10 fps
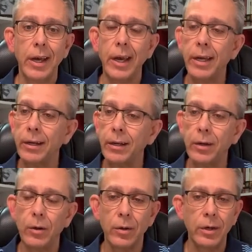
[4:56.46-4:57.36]
And
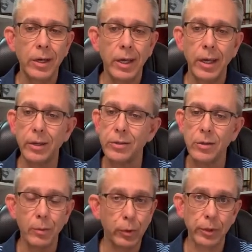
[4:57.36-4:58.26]
he
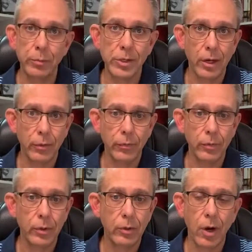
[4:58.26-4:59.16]
has humbled himself,
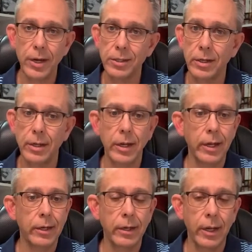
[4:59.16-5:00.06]
Christ did,
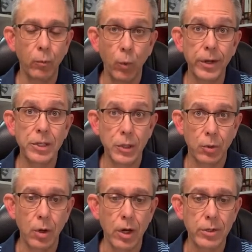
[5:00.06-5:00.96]
and went to the
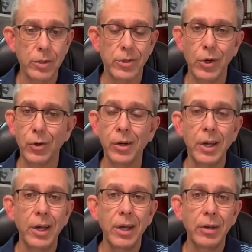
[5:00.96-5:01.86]
cross. And so
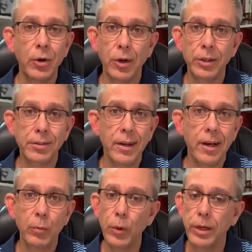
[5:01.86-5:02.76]
during this
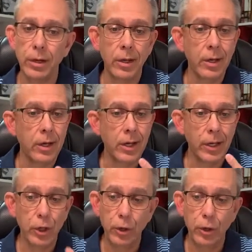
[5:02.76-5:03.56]
time, we can, in